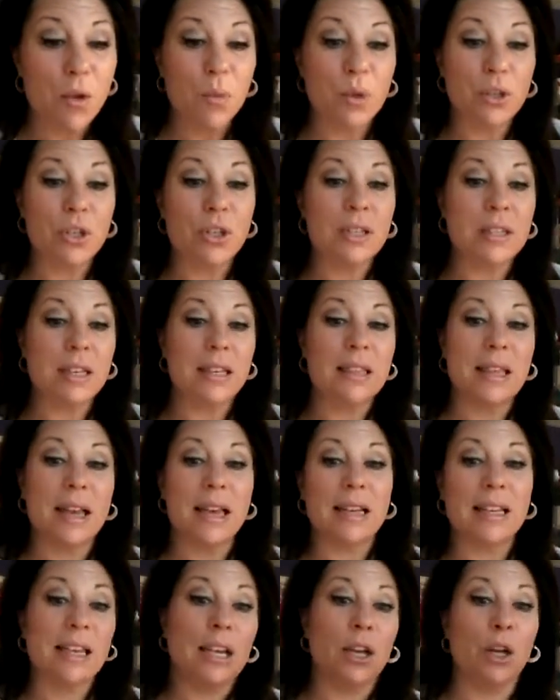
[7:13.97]
which is like
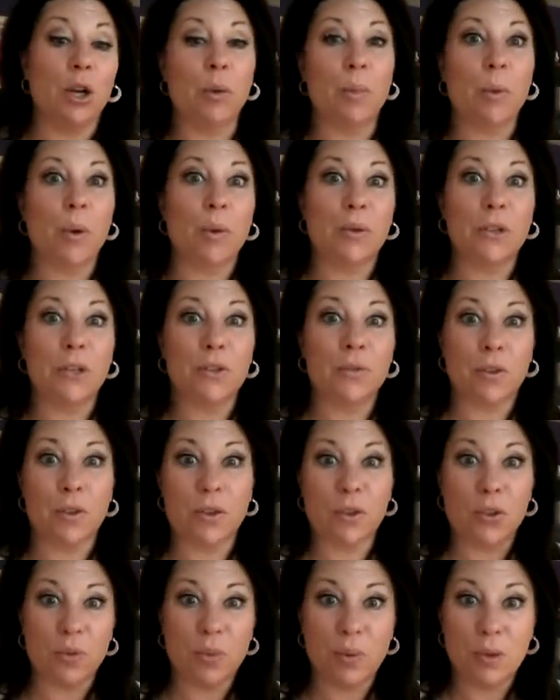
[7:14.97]
that kicker bonus for
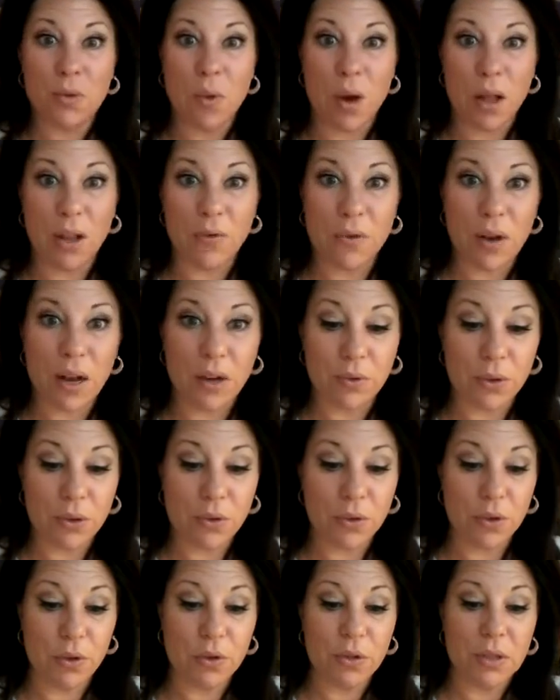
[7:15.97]
those three qualified
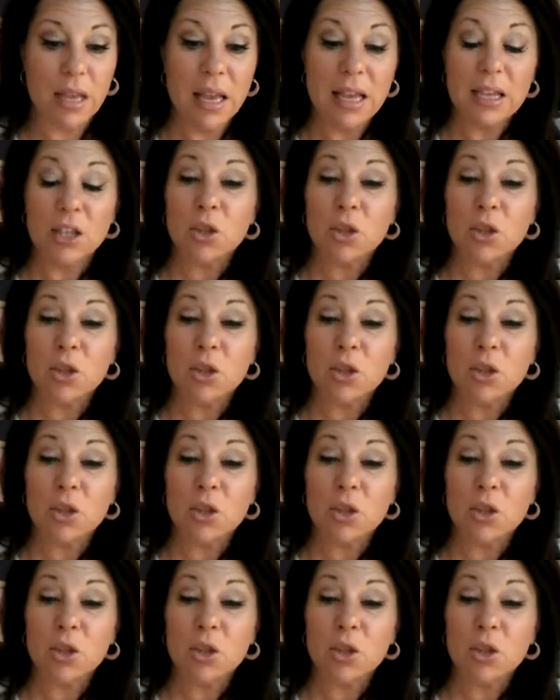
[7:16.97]
recruits.